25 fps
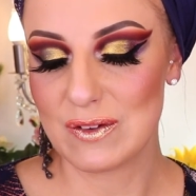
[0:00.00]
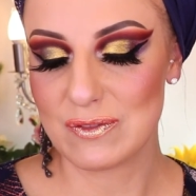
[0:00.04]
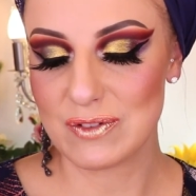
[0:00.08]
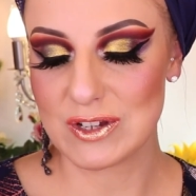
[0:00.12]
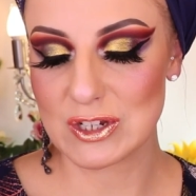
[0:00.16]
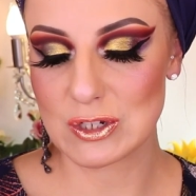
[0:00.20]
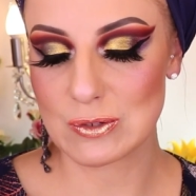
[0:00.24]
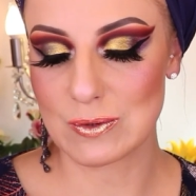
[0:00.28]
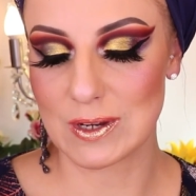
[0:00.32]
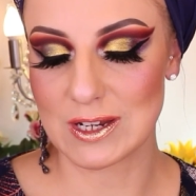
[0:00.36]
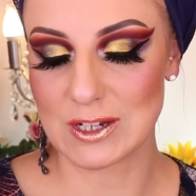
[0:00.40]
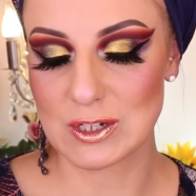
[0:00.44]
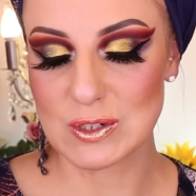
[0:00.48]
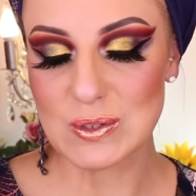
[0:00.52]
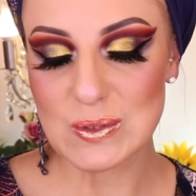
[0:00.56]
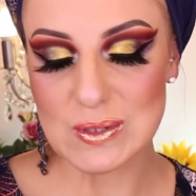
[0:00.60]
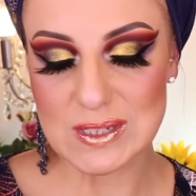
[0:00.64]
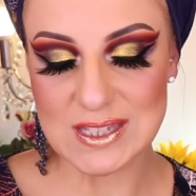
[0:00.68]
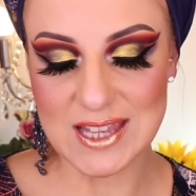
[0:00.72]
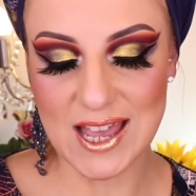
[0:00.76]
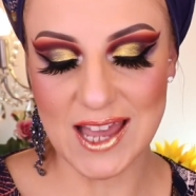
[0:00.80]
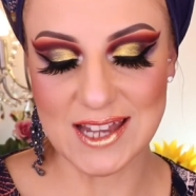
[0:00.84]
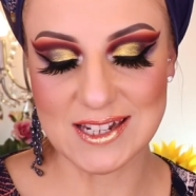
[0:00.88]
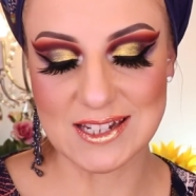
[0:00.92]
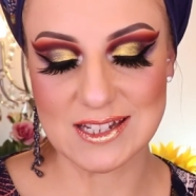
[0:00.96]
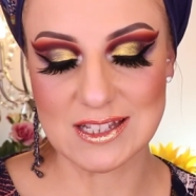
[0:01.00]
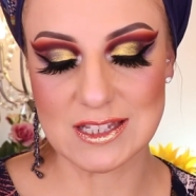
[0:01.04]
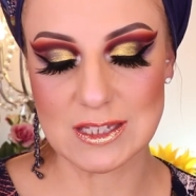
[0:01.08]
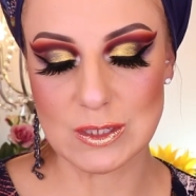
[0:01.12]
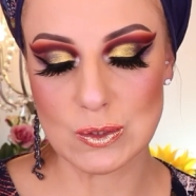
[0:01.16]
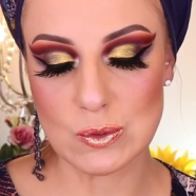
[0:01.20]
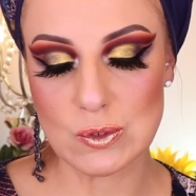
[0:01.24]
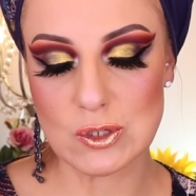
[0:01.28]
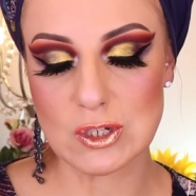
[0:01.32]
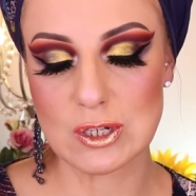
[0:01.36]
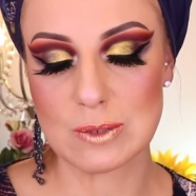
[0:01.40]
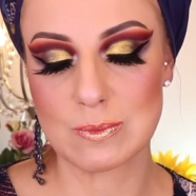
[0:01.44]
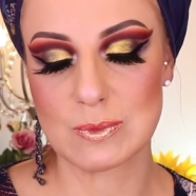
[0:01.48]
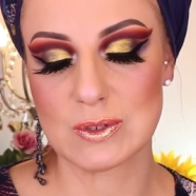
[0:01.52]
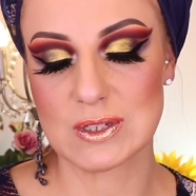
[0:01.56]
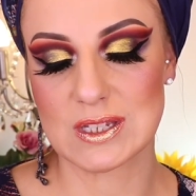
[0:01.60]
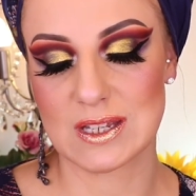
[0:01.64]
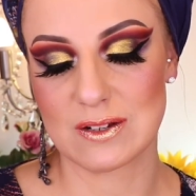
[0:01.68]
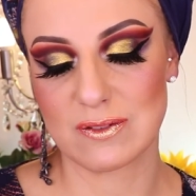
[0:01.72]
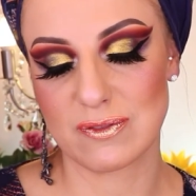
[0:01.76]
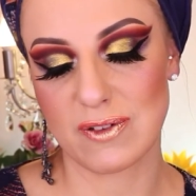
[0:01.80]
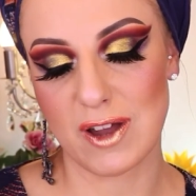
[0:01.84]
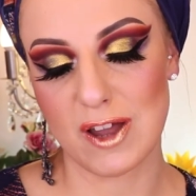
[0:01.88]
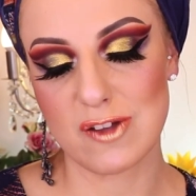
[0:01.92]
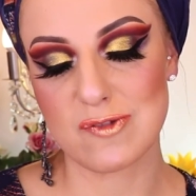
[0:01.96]
featuring 2 satins, 2 shimmers,
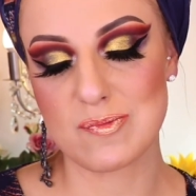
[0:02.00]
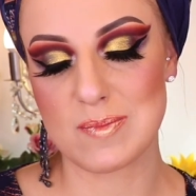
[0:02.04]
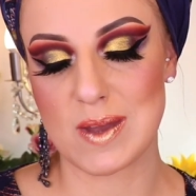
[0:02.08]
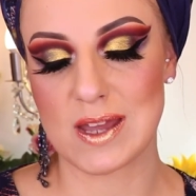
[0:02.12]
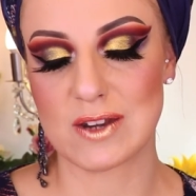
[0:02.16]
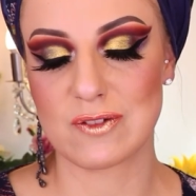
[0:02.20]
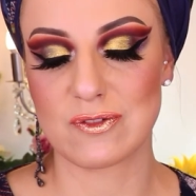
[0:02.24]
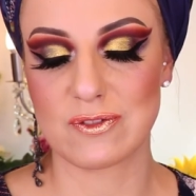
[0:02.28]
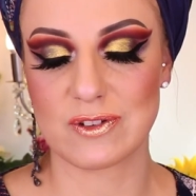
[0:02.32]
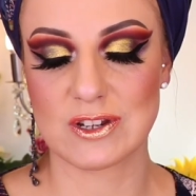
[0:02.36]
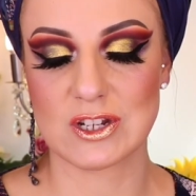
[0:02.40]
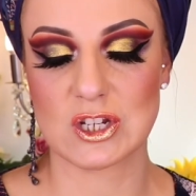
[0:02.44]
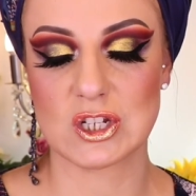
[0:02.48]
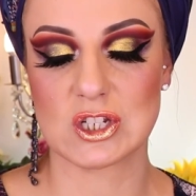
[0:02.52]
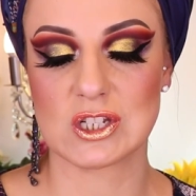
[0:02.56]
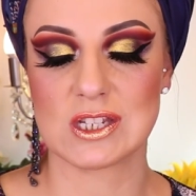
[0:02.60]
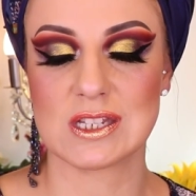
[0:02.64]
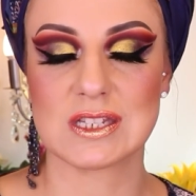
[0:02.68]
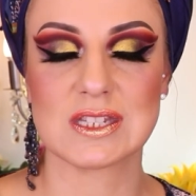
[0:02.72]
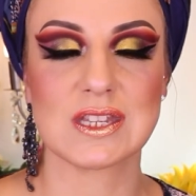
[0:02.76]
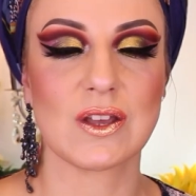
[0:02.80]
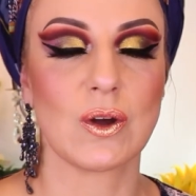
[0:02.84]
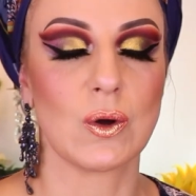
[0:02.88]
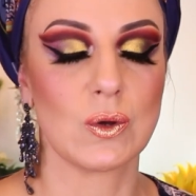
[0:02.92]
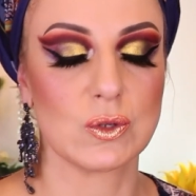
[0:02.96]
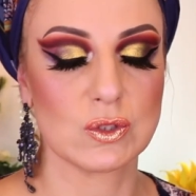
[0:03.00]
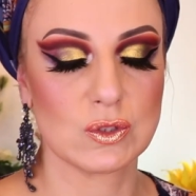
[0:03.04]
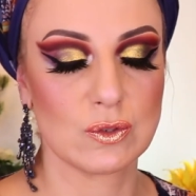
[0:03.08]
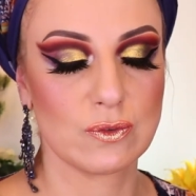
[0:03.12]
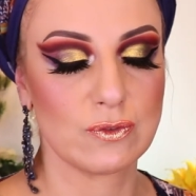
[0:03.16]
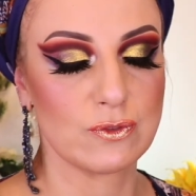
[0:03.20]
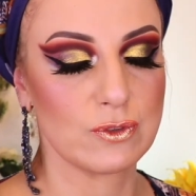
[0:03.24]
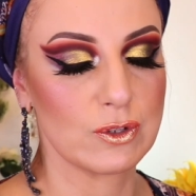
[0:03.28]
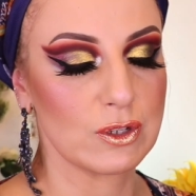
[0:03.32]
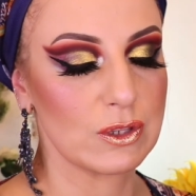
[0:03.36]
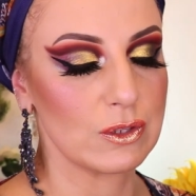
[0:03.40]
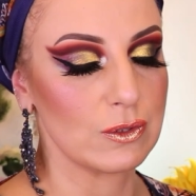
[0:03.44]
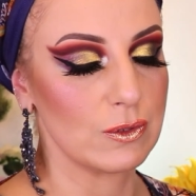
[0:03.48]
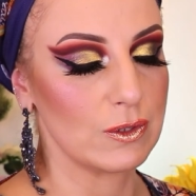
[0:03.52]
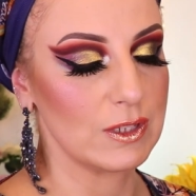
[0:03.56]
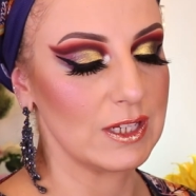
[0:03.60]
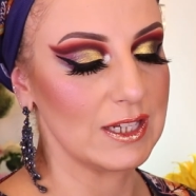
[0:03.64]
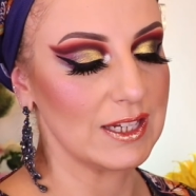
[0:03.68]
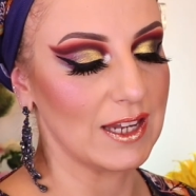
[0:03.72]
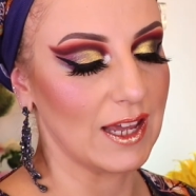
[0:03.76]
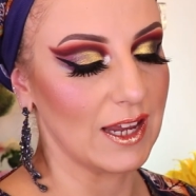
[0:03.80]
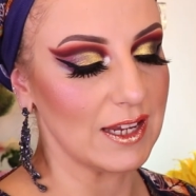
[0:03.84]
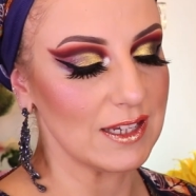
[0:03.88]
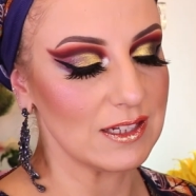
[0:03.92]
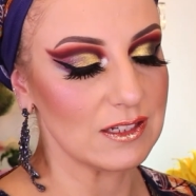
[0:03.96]
and 5 matte finishes, also for
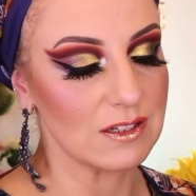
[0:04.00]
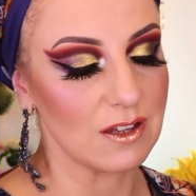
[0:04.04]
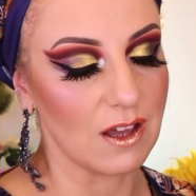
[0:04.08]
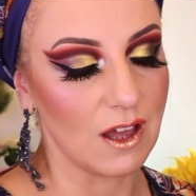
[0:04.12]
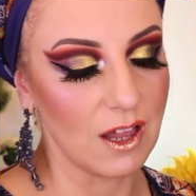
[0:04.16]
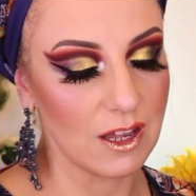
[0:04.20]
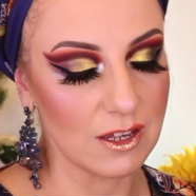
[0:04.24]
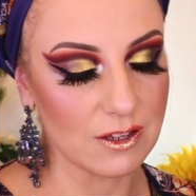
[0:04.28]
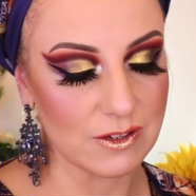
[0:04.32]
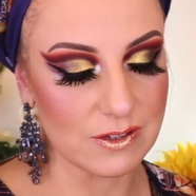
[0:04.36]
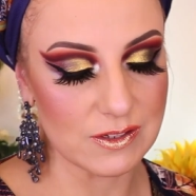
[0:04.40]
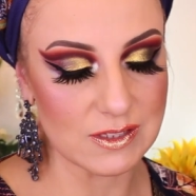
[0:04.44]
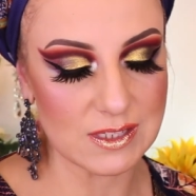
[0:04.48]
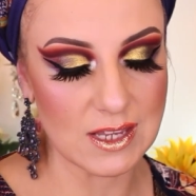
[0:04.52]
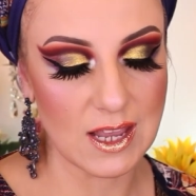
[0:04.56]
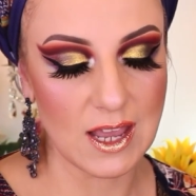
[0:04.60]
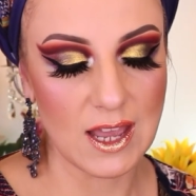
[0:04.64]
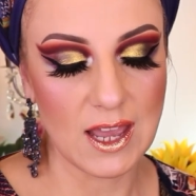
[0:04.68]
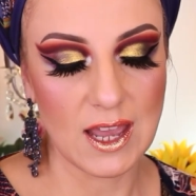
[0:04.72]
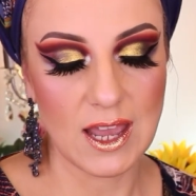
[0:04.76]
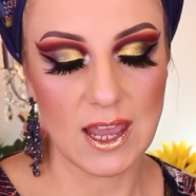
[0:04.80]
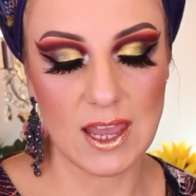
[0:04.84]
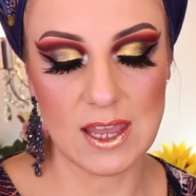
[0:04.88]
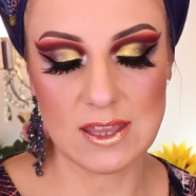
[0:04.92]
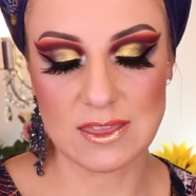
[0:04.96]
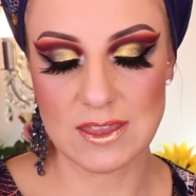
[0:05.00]
$39.